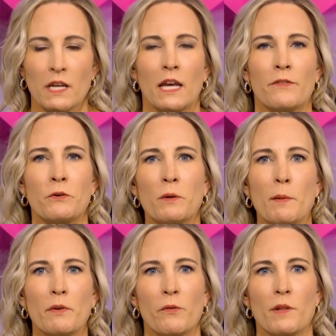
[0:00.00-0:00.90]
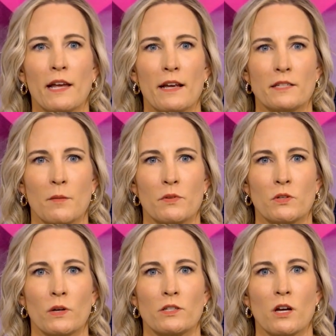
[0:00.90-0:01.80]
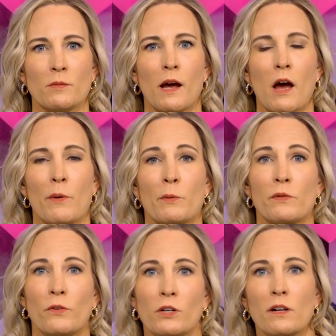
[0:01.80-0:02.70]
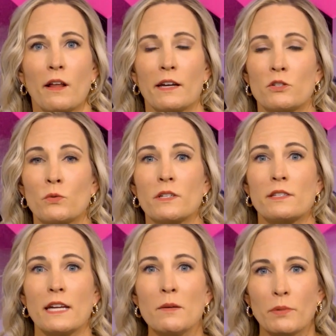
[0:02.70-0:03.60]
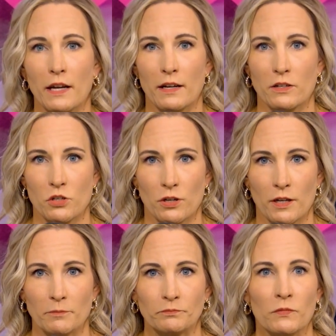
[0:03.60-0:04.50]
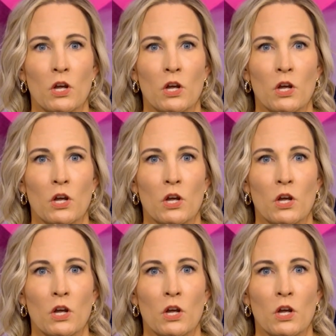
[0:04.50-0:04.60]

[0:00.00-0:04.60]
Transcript: If you remember from the last episode, I talked about how I referred a client to an estate planning attorney.